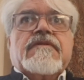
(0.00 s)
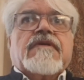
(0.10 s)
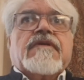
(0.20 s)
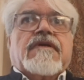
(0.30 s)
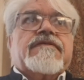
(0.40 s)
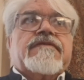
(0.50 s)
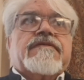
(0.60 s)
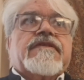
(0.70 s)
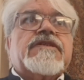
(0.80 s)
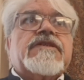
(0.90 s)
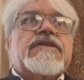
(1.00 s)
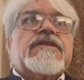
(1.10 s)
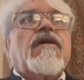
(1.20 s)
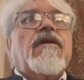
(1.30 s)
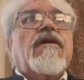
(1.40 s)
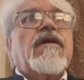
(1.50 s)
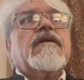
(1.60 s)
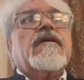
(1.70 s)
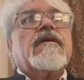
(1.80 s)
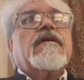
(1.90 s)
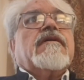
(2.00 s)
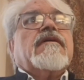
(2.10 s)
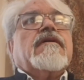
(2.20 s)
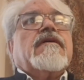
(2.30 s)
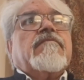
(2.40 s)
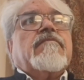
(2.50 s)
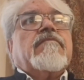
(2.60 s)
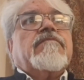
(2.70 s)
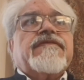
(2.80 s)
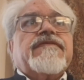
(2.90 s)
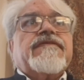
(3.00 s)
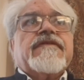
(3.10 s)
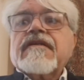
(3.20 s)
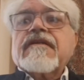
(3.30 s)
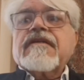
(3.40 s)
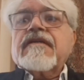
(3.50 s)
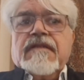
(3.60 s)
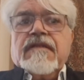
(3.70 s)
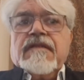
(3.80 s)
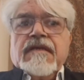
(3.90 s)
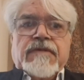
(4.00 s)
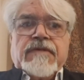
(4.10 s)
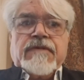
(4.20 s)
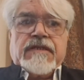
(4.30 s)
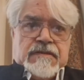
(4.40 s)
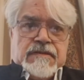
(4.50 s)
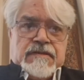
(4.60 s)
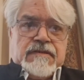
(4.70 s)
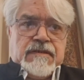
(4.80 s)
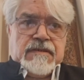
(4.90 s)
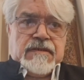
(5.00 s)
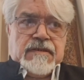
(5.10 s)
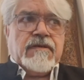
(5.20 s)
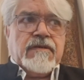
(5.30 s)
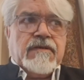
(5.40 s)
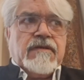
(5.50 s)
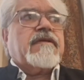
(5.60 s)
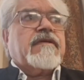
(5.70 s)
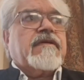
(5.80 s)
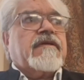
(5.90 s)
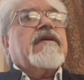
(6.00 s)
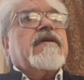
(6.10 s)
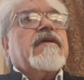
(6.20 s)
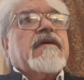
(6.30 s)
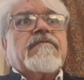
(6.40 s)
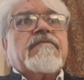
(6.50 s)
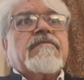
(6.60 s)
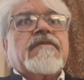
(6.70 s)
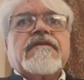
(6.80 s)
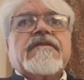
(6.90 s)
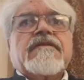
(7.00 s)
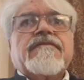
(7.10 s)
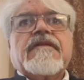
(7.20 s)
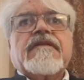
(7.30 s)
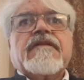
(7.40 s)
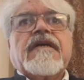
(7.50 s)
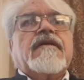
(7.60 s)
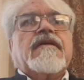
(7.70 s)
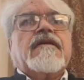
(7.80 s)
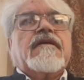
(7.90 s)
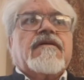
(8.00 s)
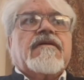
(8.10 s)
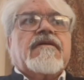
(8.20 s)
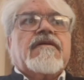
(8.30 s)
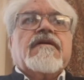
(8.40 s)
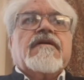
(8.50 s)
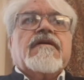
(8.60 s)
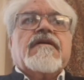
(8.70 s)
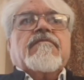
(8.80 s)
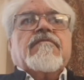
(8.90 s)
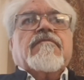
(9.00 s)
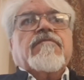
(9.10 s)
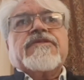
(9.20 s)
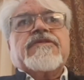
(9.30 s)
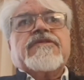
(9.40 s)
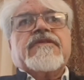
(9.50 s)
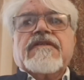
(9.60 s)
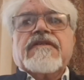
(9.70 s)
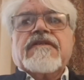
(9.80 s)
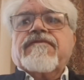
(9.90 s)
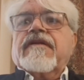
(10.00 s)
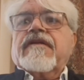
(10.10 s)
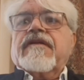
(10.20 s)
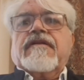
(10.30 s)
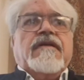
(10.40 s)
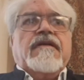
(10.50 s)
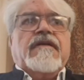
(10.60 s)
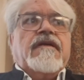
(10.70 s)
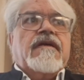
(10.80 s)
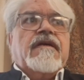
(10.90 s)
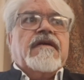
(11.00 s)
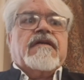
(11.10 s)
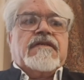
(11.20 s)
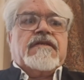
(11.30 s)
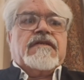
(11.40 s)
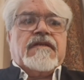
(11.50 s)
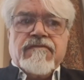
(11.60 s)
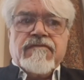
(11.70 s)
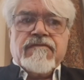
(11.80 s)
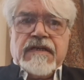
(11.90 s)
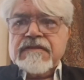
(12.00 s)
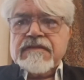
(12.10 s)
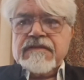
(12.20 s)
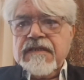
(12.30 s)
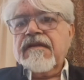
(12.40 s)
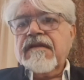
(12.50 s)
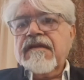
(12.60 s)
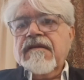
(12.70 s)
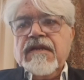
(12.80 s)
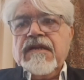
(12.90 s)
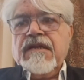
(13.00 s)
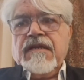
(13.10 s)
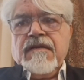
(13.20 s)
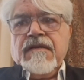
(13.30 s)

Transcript: sort of suspicion, or belief that the husband is going for extramarital affair, that becomes the reason for aggression and violence in men.